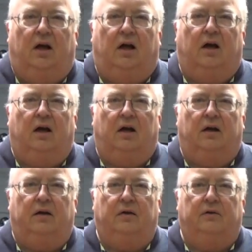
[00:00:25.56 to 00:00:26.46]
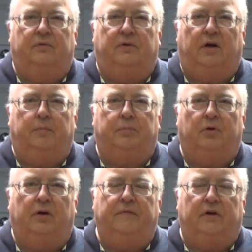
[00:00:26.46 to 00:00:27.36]
of a
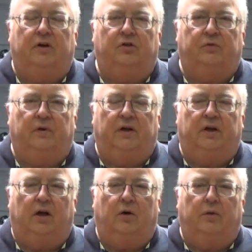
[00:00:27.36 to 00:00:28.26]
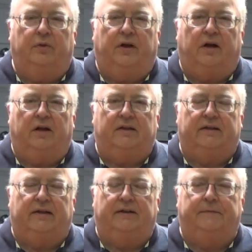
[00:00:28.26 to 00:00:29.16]
previous video that I
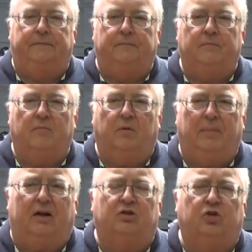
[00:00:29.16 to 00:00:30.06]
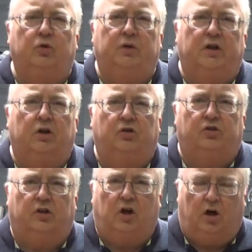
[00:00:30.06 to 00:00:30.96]
did about two
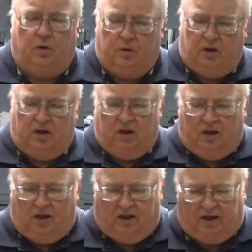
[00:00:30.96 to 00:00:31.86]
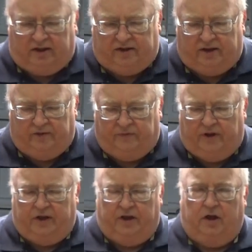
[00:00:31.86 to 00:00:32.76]
years ago. I did a
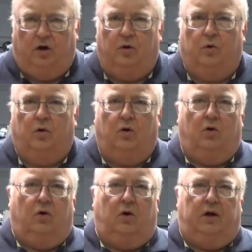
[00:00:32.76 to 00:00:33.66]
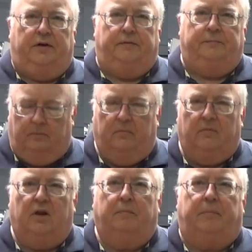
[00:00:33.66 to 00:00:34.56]
video on
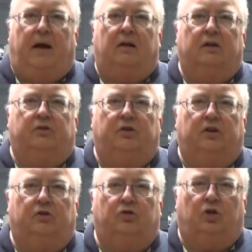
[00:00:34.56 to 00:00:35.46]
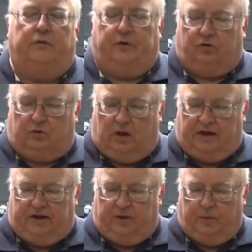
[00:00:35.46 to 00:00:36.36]
balancing the surface
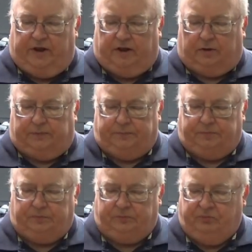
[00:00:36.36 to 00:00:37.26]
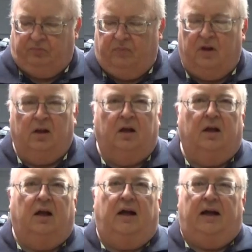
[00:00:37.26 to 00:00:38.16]
grinding wheel,
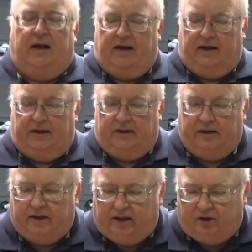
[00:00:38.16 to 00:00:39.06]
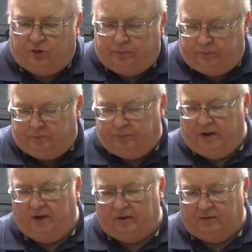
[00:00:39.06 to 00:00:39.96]
and it has
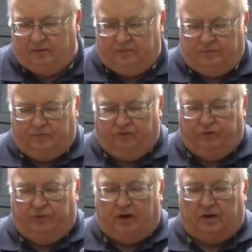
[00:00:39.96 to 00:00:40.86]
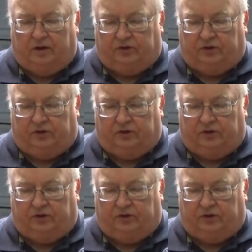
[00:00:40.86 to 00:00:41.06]
been very